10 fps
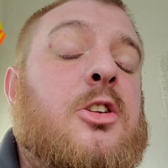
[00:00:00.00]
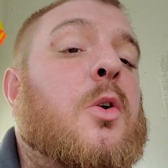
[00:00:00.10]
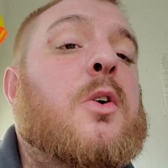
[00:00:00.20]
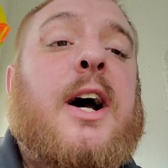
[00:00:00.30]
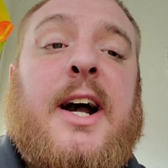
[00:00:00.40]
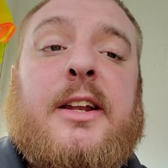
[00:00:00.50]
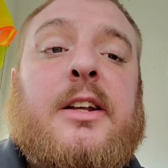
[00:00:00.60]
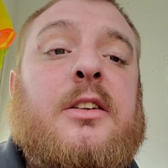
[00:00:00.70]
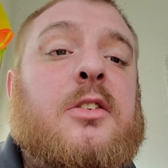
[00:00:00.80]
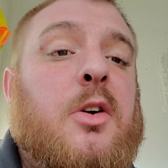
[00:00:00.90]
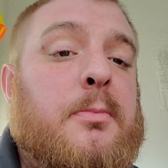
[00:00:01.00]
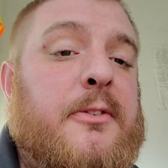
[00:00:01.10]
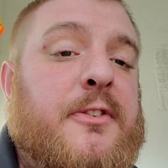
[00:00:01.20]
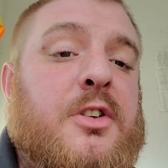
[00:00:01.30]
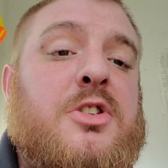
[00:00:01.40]
Don't hide it. Don't be
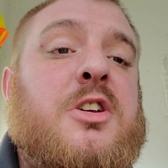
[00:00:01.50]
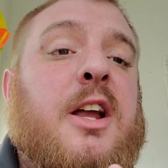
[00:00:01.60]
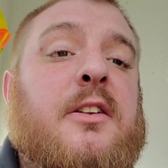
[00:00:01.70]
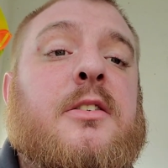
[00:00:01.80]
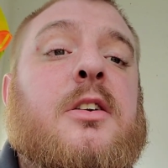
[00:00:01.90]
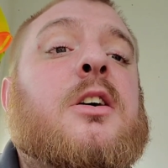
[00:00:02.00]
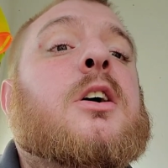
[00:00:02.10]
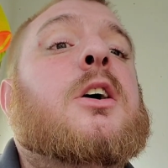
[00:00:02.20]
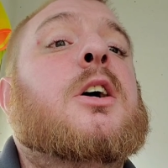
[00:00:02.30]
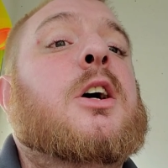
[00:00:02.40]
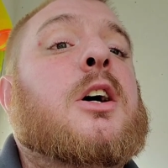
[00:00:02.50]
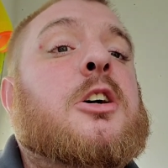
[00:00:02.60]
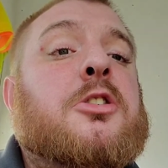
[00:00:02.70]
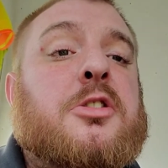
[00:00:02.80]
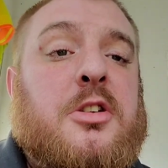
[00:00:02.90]
feel shamed.
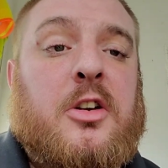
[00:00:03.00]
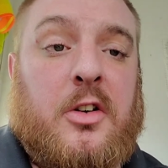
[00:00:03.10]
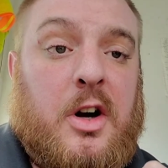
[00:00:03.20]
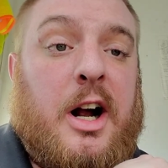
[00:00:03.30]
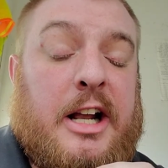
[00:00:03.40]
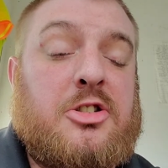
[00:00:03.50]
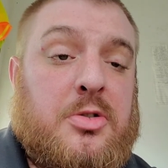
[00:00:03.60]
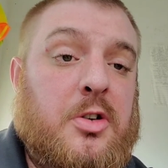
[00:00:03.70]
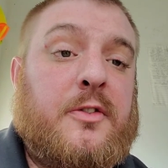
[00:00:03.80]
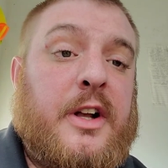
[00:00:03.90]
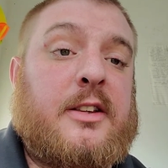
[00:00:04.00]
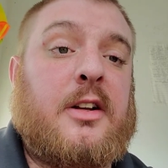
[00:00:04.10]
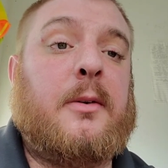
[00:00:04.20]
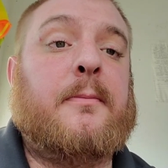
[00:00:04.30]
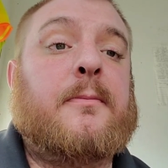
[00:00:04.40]
You're a true
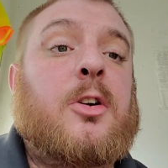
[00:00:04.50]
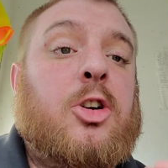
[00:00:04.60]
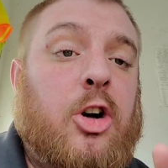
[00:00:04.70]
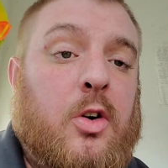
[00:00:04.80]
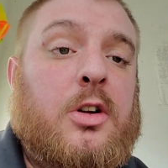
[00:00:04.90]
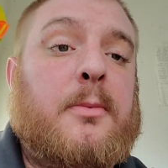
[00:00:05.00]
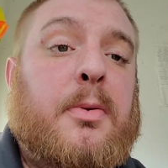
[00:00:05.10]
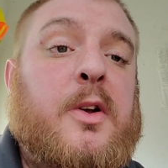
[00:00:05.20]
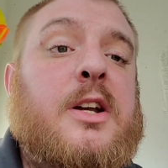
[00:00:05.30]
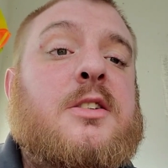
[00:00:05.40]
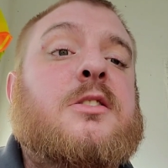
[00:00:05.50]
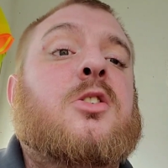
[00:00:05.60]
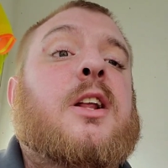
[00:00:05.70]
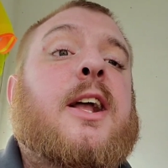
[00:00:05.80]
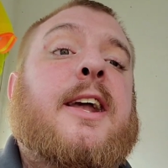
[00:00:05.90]
victim. Go to the police
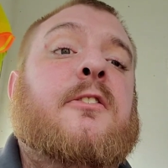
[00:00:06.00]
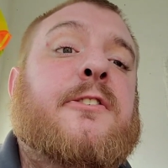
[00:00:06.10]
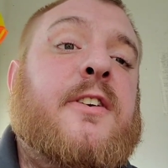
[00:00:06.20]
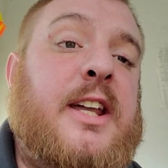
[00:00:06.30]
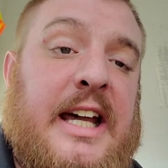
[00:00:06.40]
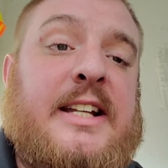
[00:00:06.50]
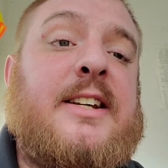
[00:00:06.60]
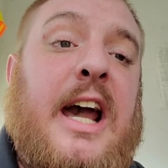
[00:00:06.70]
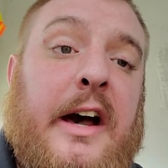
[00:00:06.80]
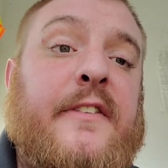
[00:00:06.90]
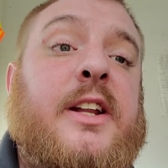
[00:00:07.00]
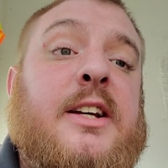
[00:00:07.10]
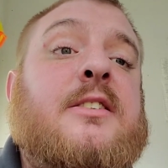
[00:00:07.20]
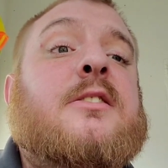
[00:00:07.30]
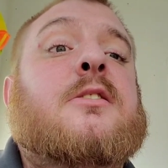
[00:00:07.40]
so they can get
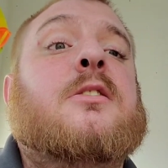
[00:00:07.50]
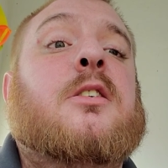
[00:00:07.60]
evidence.